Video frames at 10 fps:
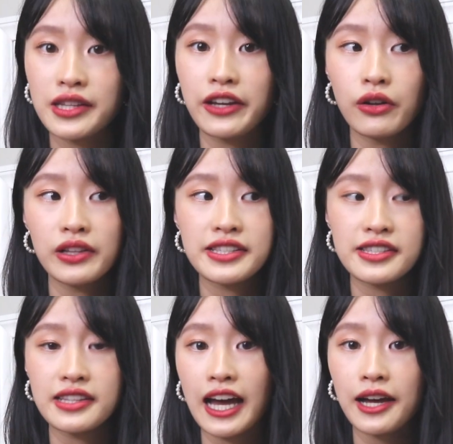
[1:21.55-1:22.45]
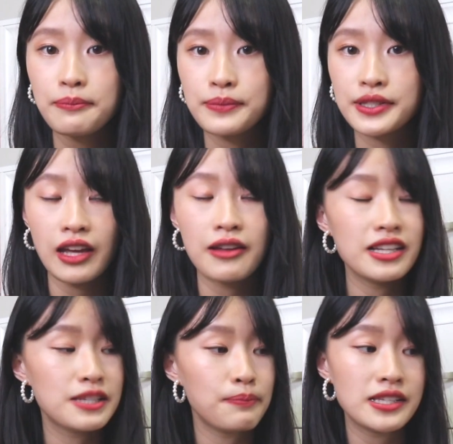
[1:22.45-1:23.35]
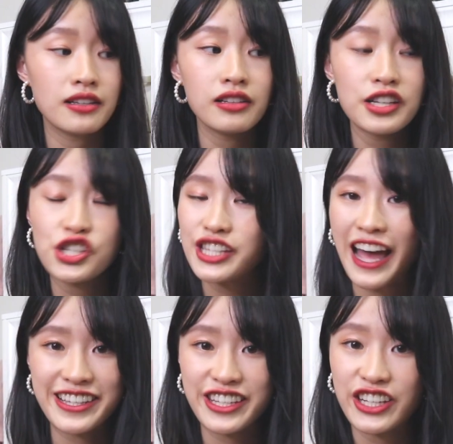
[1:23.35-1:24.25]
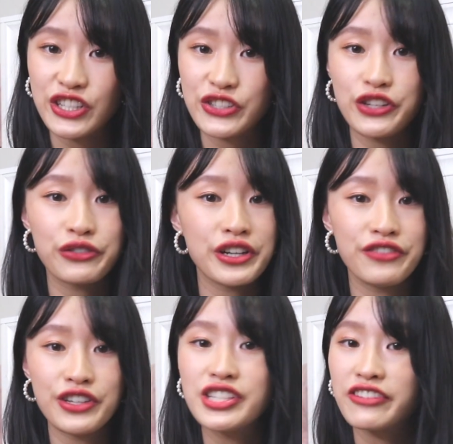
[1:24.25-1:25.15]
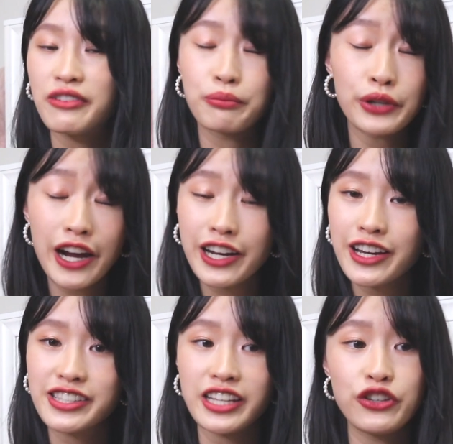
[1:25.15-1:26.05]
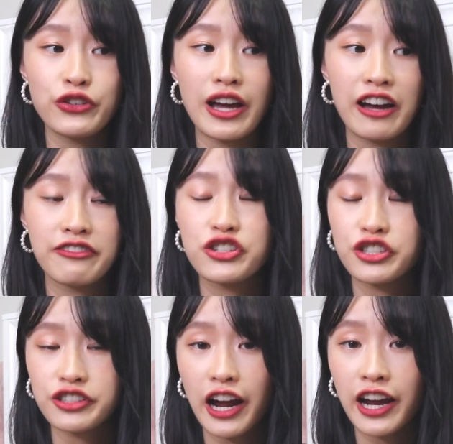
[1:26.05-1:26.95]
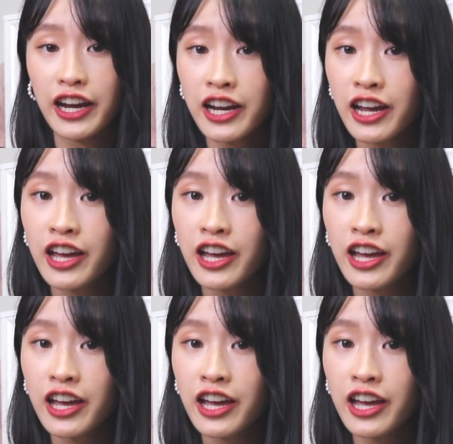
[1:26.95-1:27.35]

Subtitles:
They call it snaps, and it's basically just asking you to review different products that you have tried.